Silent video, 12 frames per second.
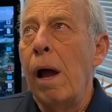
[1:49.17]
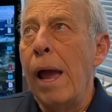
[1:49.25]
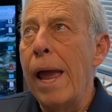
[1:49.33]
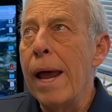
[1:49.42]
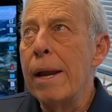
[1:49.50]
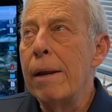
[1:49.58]

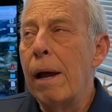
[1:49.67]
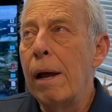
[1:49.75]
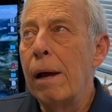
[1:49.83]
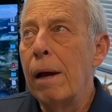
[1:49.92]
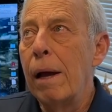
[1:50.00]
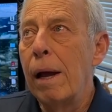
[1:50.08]
And
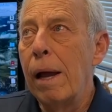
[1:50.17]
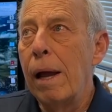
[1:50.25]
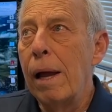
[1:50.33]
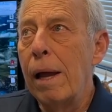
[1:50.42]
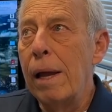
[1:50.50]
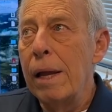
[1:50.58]

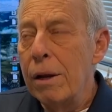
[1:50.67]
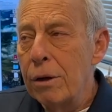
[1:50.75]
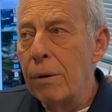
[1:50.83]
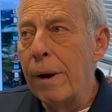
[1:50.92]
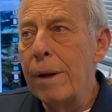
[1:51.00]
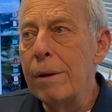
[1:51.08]

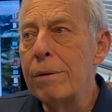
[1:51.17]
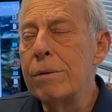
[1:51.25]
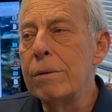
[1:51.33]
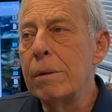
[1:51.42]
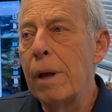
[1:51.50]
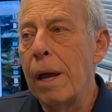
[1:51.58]

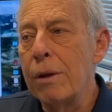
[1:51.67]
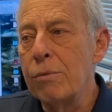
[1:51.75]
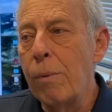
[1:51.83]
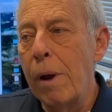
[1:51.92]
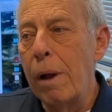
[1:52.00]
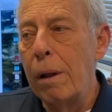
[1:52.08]
integrateds as
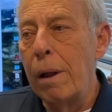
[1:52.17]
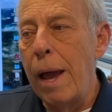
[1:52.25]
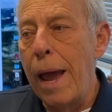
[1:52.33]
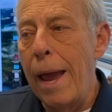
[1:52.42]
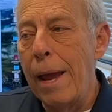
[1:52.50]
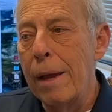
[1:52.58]
well
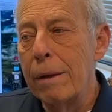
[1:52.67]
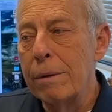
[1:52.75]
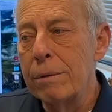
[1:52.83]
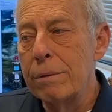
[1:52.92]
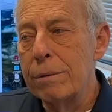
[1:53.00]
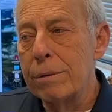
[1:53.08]

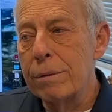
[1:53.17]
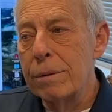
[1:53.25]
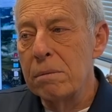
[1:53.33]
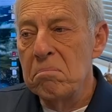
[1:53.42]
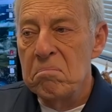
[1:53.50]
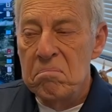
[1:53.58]

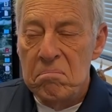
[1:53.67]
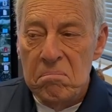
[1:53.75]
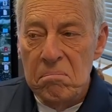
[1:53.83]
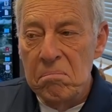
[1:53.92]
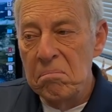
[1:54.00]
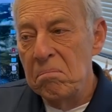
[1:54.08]
as
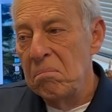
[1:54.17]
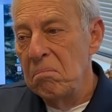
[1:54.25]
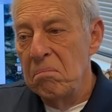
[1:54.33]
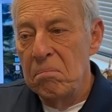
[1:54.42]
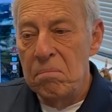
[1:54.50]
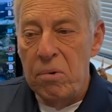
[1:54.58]

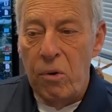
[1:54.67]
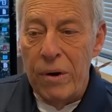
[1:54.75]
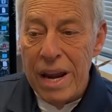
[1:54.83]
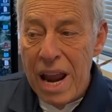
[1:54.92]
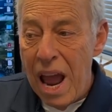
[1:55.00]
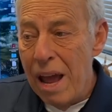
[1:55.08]

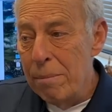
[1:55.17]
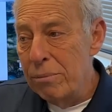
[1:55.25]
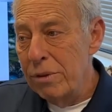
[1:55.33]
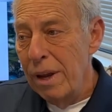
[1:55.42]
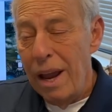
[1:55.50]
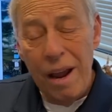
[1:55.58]

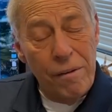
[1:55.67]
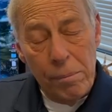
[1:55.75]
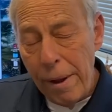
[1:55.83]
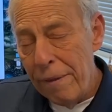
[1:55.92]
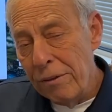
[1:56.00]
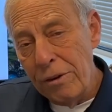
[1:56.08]
preamps have
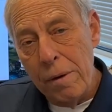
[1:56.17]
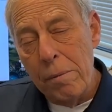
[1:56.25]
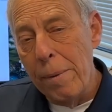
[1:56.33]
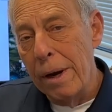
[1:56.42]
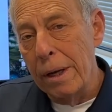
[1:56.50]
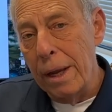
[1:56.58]
about the same
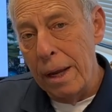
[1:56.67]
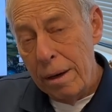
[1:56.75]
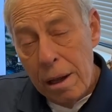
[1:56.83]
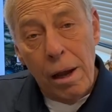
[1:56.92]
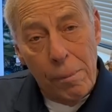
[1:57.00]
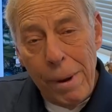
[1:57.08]
amount of gain,
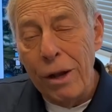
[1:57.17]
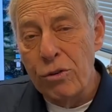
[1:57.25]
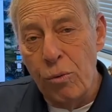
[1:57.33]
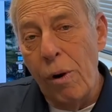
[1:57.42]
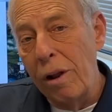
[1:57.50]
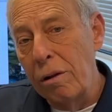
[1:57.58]
about
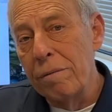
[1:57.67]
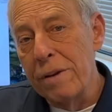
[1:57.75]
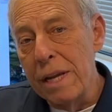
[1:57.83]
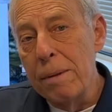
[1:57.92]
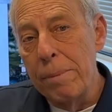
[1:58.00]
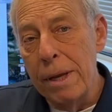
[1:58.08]
12
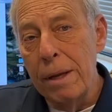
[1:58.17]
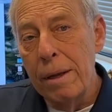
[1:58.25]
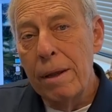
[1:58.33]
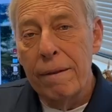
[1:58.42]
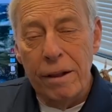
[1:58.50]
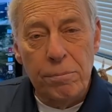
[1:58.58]
dB.
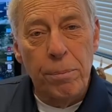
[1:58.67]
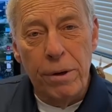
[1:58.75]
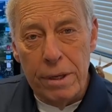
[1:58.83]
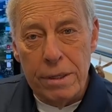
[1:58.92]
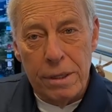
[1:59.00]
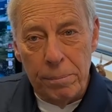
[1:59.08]
That's
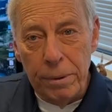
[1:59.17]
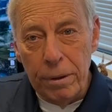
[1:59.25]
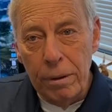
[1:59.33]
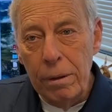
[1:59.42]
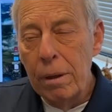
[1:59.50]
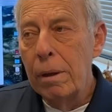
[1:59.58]
pretty
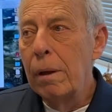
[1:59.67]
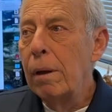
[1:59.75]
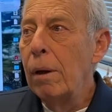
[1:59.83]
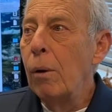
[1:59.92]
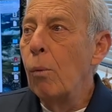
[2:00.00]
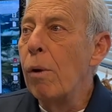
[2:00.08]
typical.
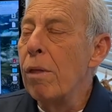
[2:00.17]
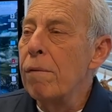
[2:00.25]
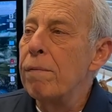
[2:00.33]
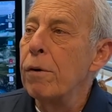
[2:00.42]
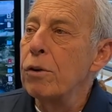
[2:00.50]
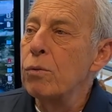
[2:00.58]
One of the
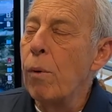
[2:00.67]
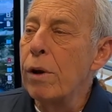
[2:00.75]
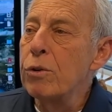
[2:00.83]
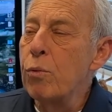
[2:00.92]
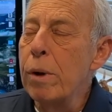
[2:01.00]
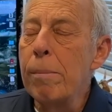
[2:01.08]
first
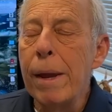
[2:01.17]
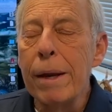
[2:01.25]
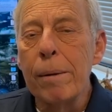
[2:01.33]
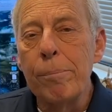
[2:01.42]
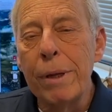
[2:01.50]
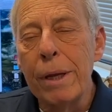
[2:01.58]
ones we made
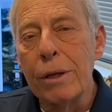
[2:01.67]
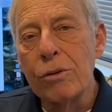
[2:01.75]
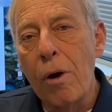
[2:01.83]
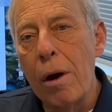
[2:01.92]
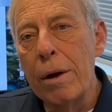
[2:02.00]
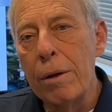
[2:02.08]
at PS
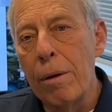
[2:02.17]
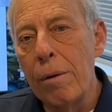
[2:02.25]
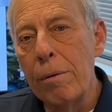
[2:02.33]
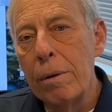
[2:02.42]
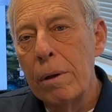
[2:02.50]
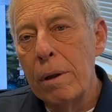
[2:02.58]

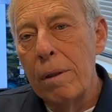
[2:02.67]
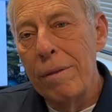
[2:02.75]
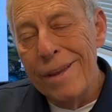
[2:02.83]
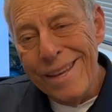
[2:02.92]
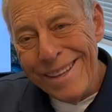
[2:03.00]
Audio, the